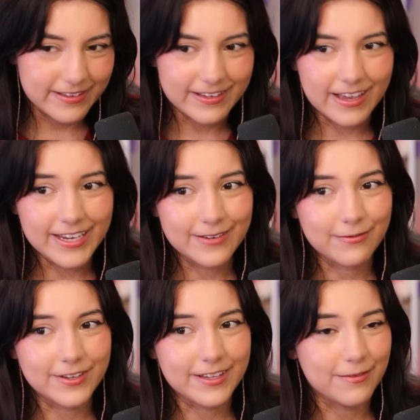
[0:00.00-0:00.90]
I
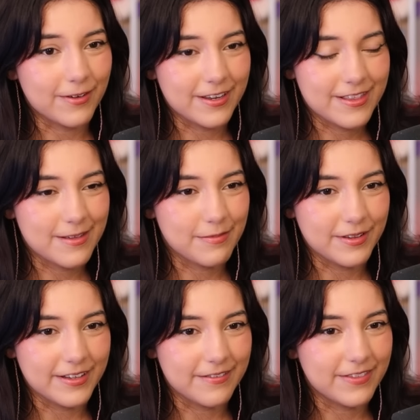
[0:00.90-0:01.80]
really wanted to
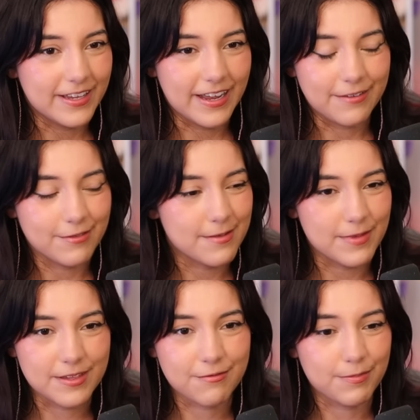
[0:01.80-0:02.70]
believe that I was
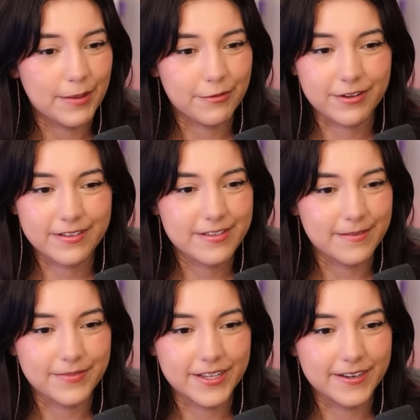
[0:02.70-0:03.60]
misremembering
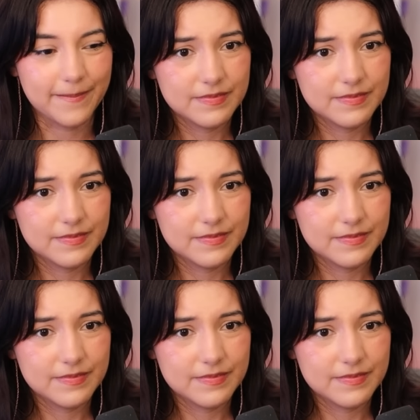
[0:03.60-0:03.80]
something.